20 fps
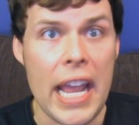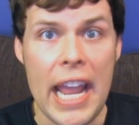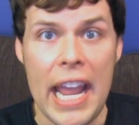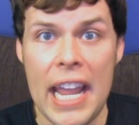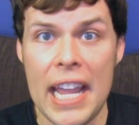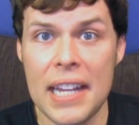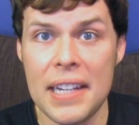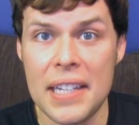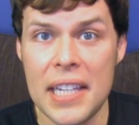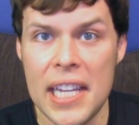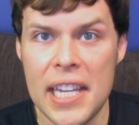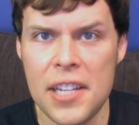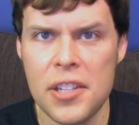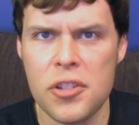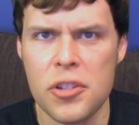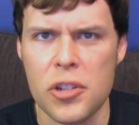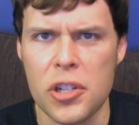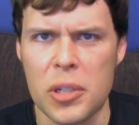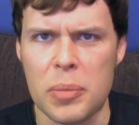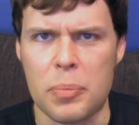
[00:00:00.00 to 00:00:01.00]
And
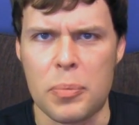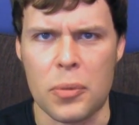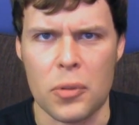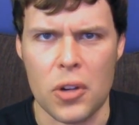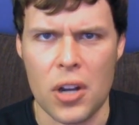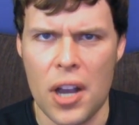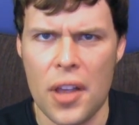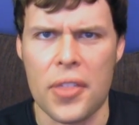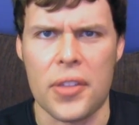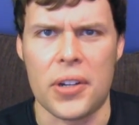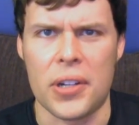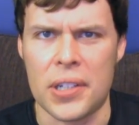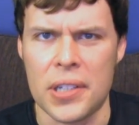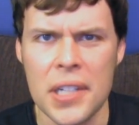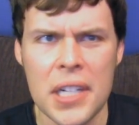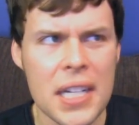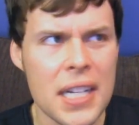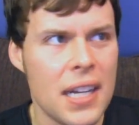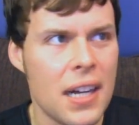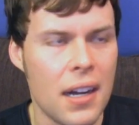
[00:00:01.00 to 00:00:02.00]
he's your
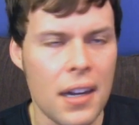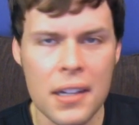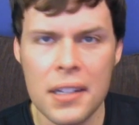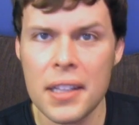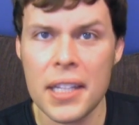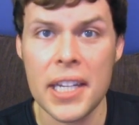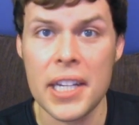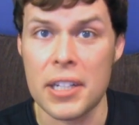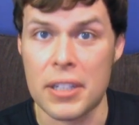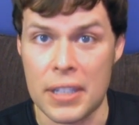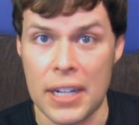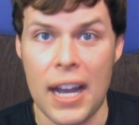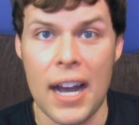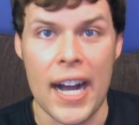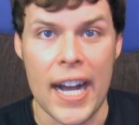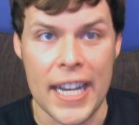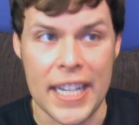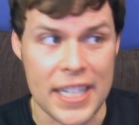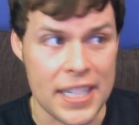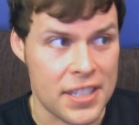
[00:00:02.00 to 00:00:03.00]
brother. Ugly or
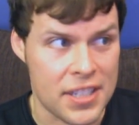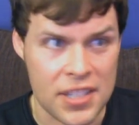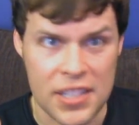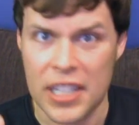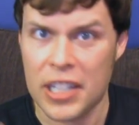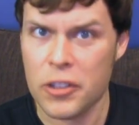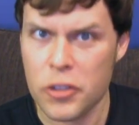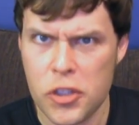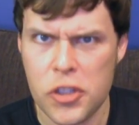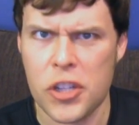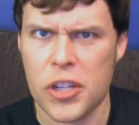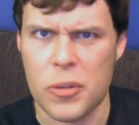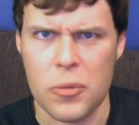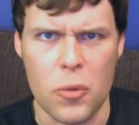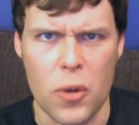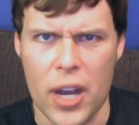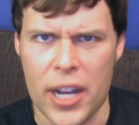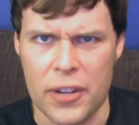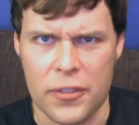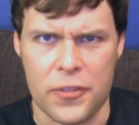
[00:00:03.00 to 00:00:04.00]
not, you still
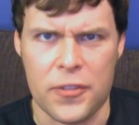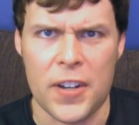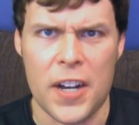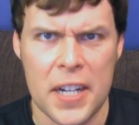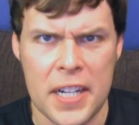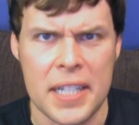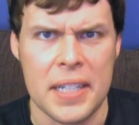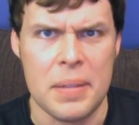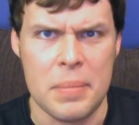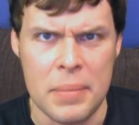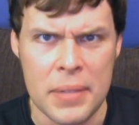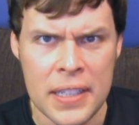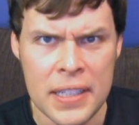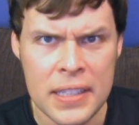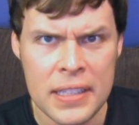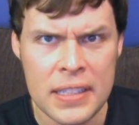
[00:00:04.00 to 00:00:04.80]
shouldn't want to fuck him.